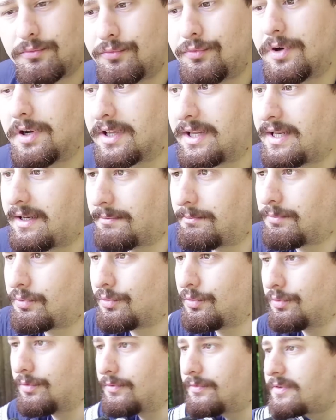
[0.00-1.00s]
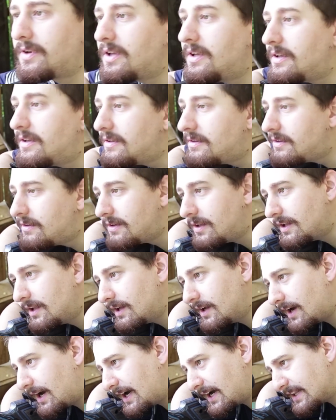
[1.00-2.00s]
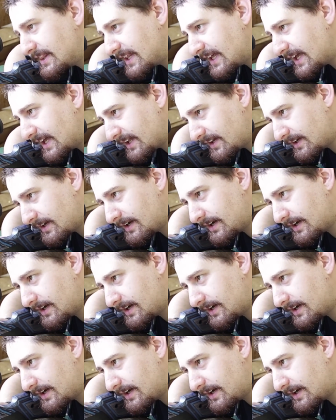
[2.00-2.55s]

really improved on that.